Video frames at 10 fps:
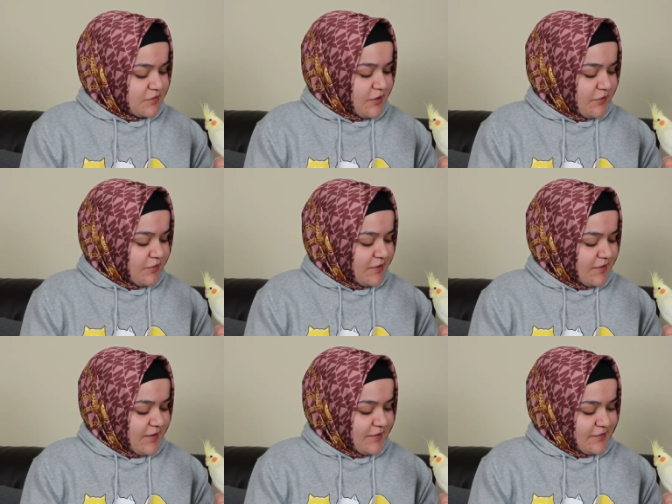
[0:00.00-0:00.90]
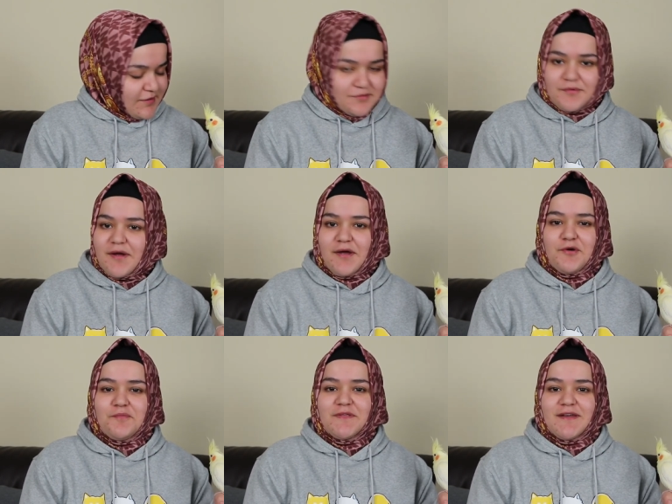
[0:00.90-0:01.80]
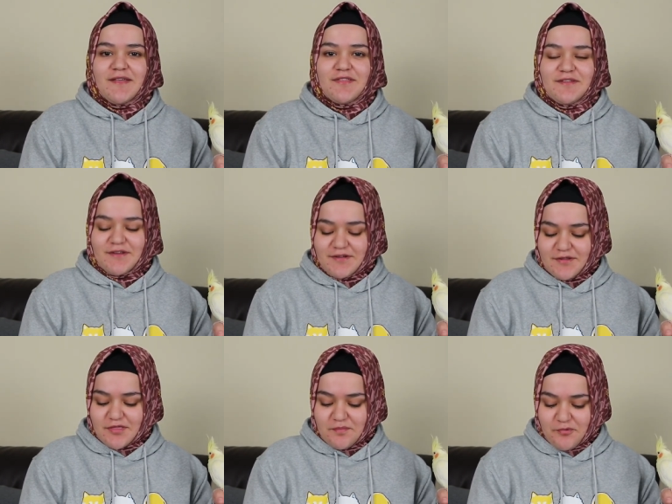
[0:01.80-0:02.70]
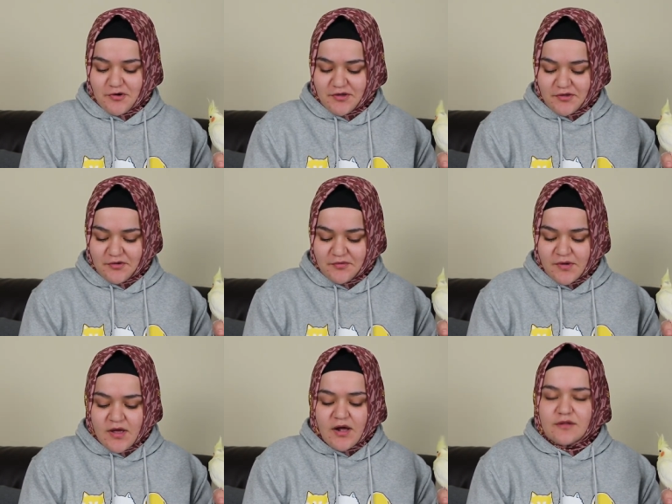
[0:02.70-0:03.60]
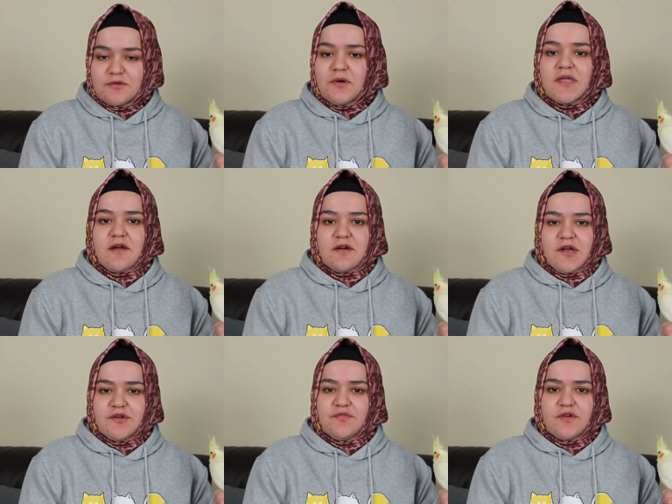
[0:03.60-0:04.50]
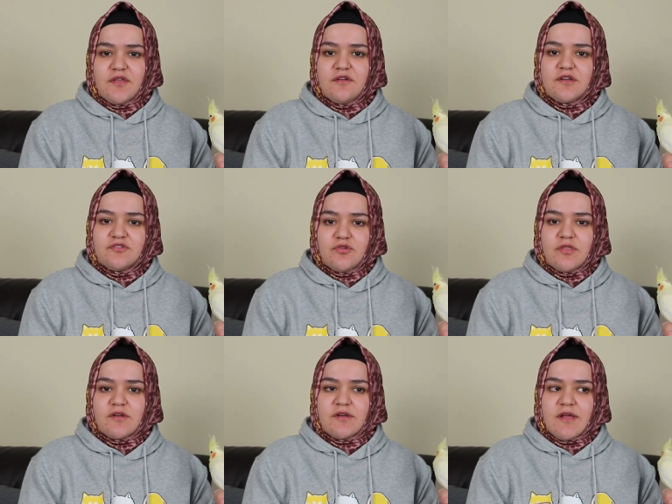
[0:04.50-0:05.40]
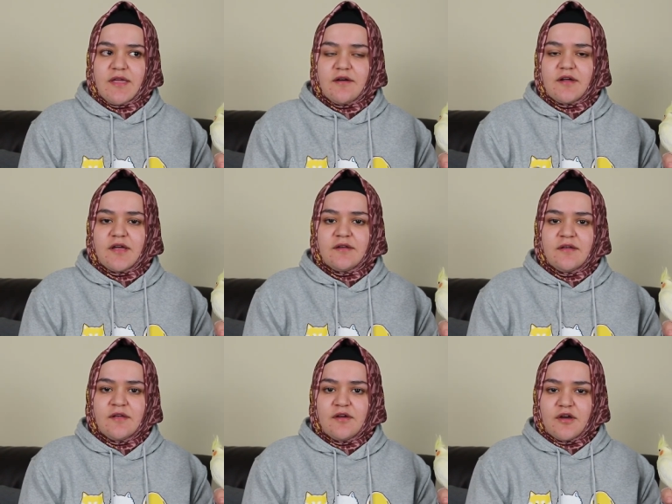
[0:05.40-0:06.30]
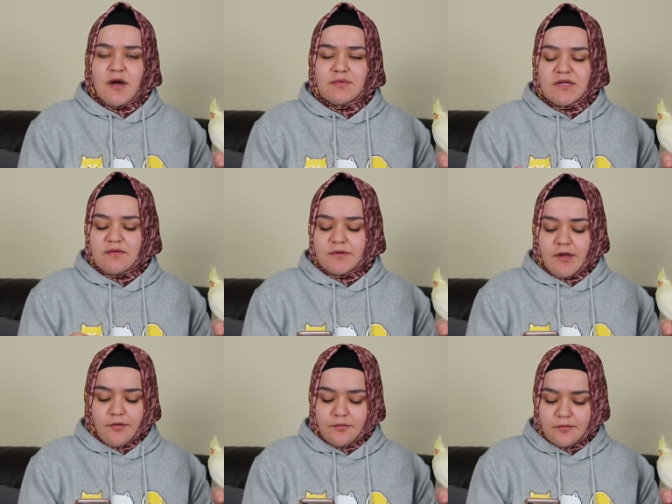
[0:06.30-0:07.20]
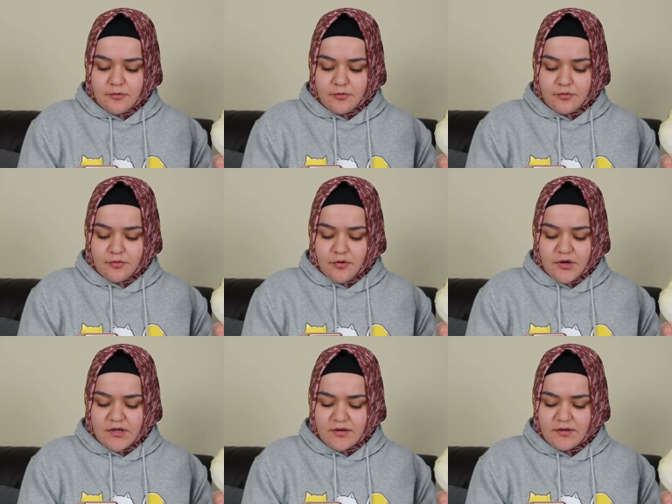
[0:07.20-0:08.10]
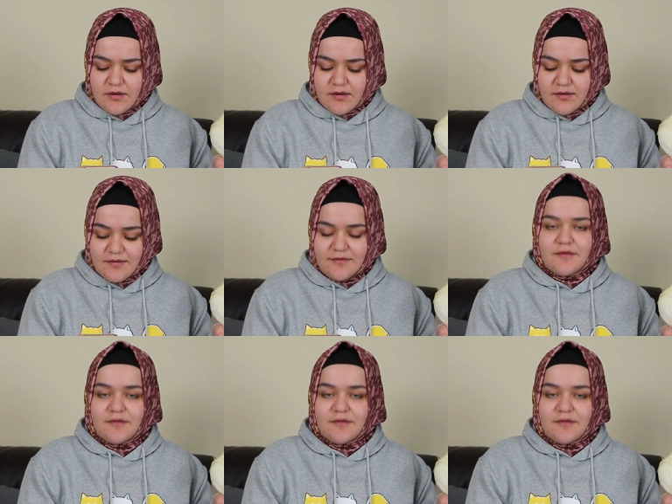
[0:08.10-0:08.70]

sorry i i, I hope that answer didn't disappoint you i'll do a care guide if you guys are interested in a care guide comment down below rohila